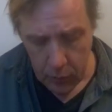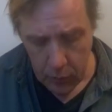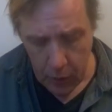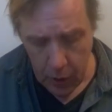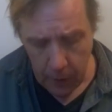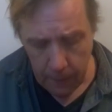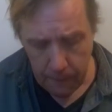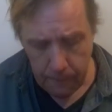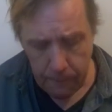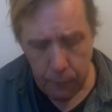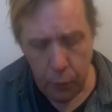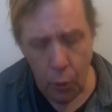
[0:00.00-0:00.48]

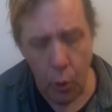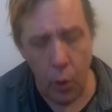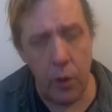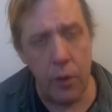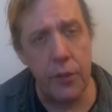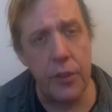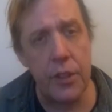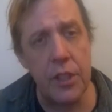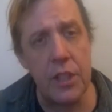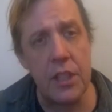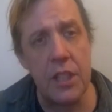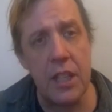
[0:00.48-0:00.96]
for
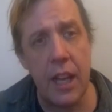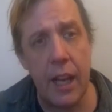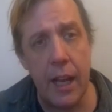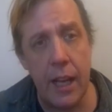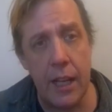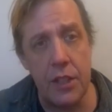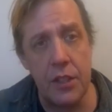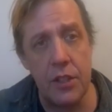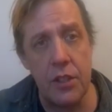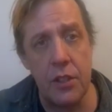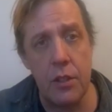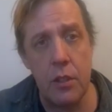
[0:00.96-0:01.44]
the
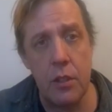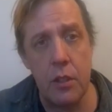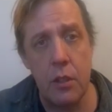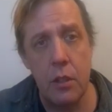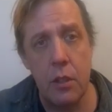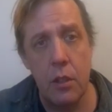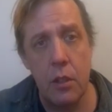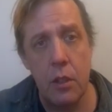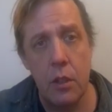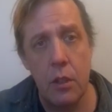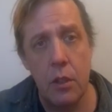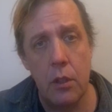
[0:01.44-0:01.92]
test,
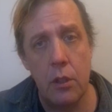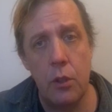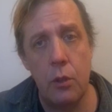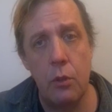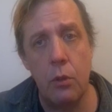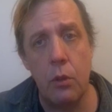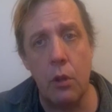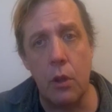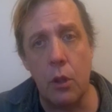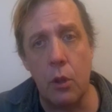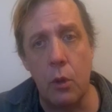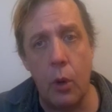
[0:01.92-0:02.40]
you
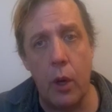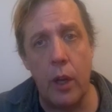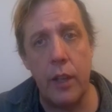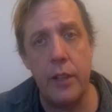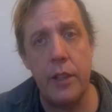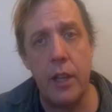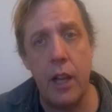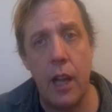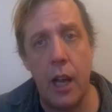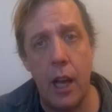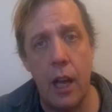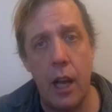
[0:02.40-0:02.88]
are going
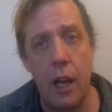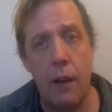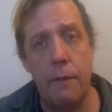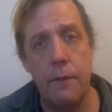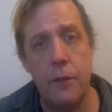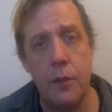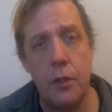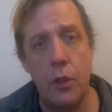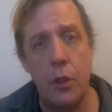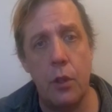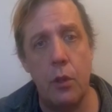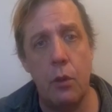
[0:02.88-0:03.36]
to have
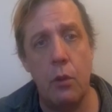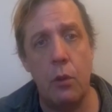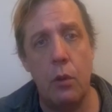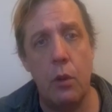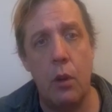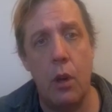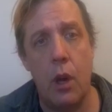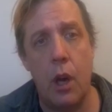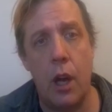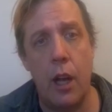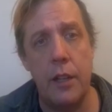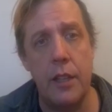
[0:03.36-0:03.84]
to
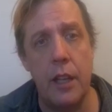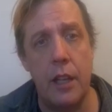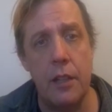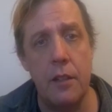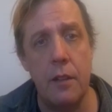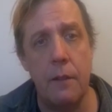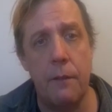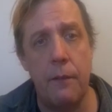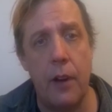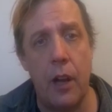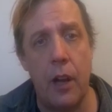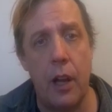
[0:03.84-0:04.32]

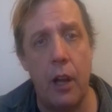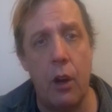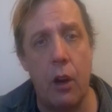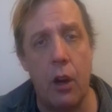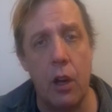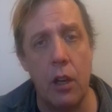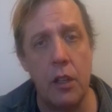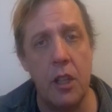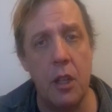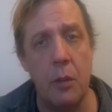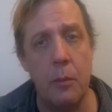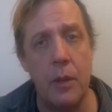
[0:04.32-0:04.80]
identify
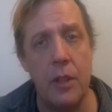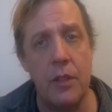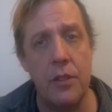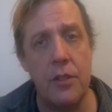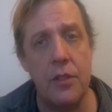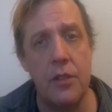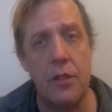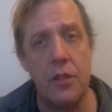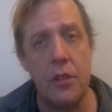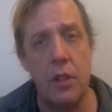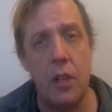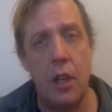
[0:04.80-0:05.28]

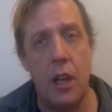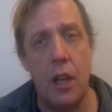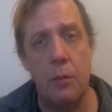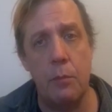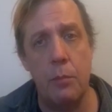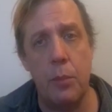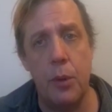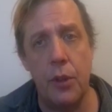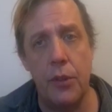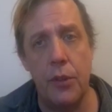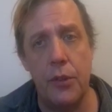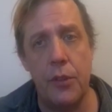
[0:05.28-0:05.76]
arguments and
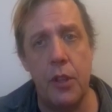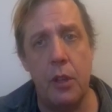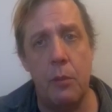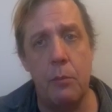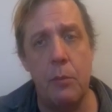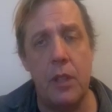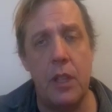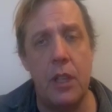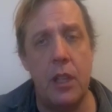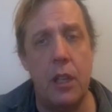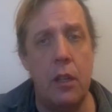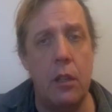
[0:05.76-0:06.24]
put them
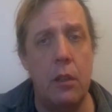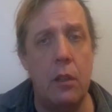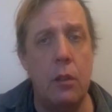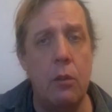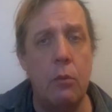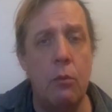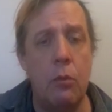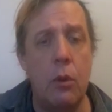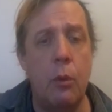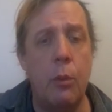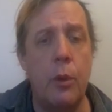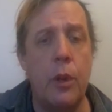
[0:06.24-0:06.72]
in
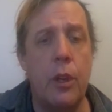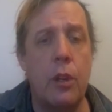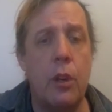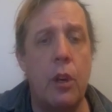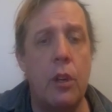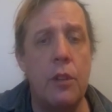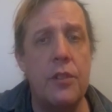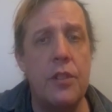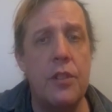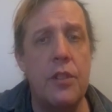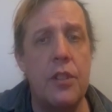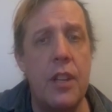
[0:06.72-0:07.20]
what we call
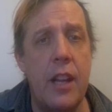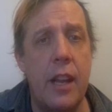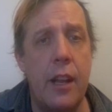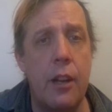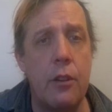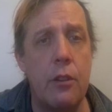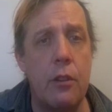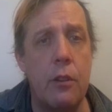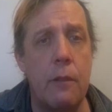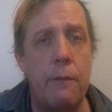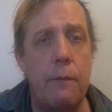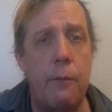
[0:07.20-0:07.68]

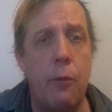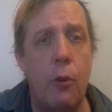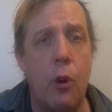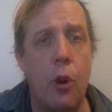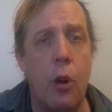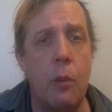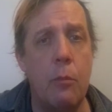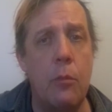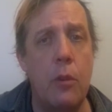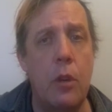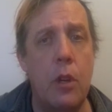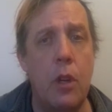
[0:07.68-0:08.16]
standard
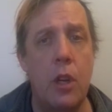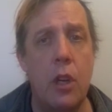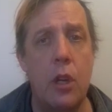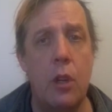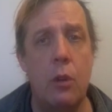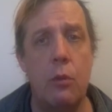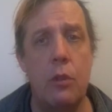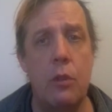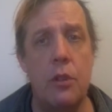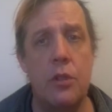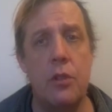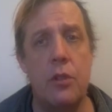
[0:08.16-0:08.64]
form,
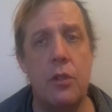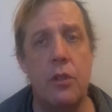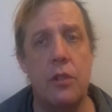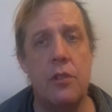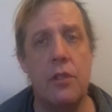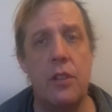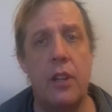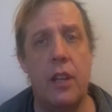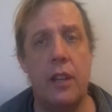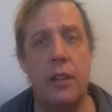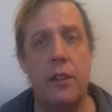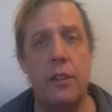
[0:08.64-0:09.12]
which looks
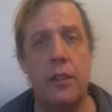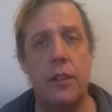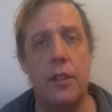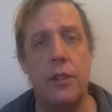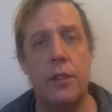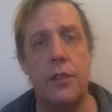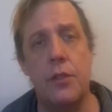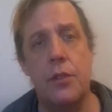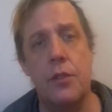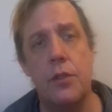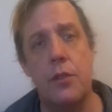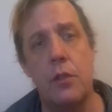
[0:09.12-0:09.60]
like
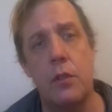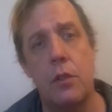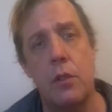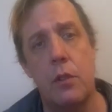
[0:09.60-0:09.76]
this.